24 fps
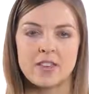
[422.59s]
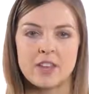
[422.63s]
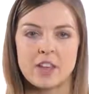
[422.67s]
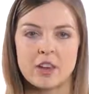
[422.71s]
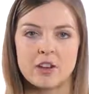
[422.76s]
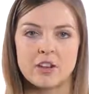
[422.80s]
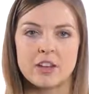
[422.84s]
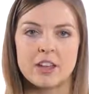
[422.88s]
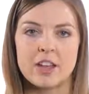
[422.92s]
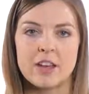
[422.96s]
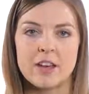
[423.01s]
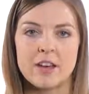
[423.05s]
in the
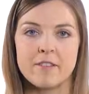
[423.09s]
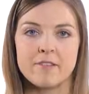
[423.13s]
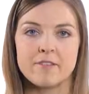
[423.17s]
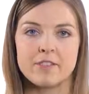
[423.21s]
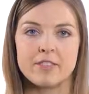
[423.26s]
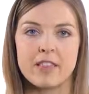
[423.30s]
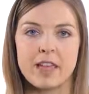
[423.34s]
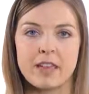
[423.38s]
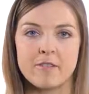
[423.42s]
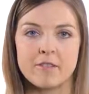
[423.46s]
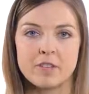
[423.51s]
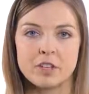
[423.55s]
area
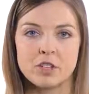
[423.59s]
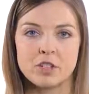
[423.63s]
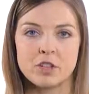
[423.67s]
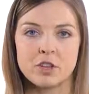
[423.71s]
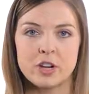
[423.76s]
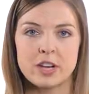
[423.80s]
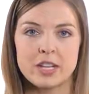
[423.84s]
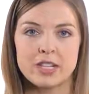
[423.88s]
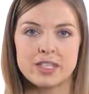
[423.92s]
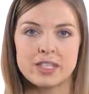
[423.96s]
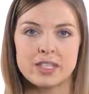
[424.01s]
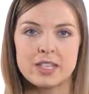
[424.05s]
of life
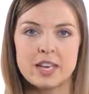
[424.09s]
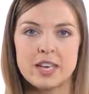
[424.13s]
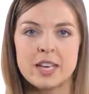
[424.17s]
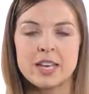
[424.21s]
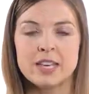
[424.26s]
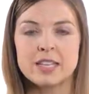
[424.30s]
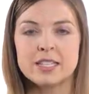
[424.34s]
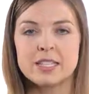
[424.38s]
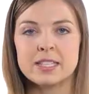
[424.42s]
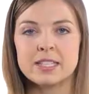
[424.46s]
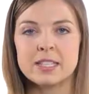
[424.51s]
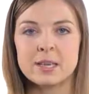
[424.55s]
insurance,
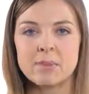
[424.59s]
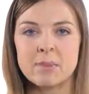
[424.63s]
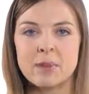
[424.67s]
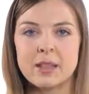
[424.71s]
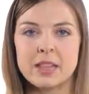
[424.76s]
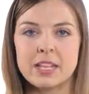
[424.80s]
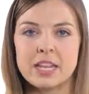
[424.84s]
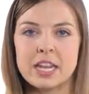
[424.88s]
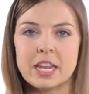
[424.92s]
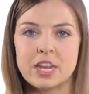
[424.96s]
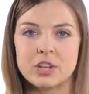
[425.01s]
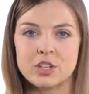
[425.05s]

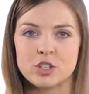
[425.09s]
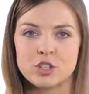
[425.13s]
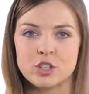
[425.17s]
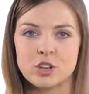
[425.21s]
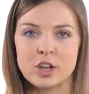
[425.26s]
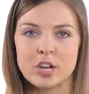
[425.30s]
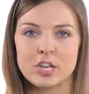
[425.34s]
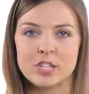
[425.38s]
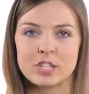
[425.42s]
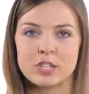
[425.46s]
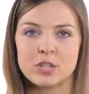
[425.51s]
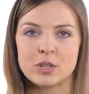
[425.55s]
disability
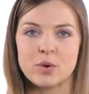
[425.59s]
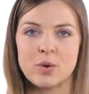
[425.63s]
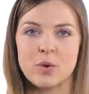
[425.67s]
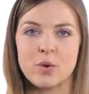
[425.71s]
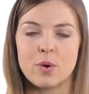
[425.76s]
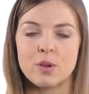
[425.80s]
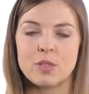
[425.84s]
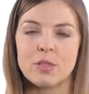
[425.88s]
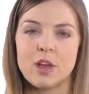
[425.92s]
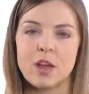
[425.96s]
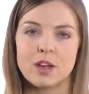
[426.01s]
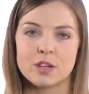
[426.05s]
insurance,
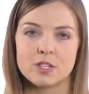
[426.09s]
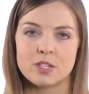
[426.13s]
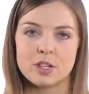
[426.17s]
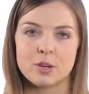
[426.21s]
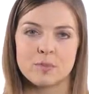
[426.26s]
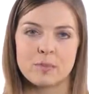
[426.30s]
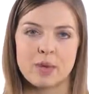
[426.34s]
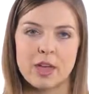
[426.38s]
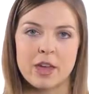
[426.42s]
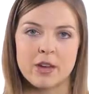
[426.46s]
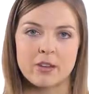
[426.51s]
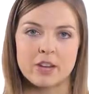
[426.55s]
or
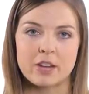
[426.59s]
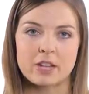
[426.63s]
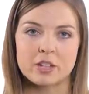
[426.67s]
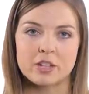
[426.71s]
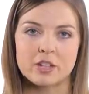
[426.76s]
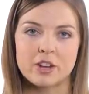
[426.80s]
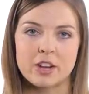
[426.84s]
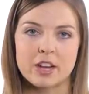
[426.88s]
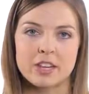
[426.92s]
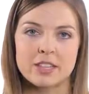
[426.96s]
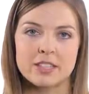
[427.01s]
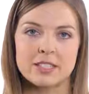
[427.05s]
long-term care
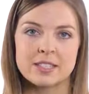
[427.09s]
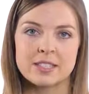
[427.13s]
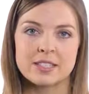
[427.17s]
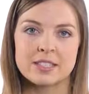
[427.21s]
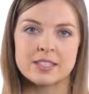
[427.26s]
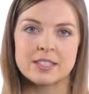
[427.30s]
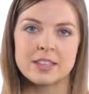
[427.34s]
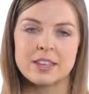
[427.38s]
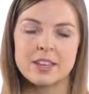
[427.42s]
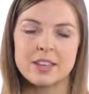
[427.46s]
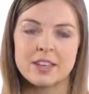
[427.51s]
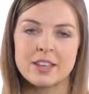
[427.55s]

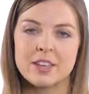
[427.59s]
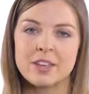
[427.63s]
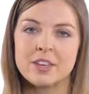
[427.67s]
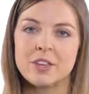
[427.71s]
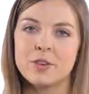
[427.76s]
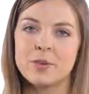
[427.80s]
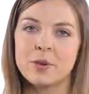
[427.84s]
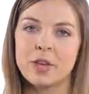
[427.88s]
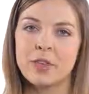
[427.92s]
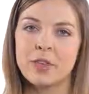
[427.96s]
insurance. You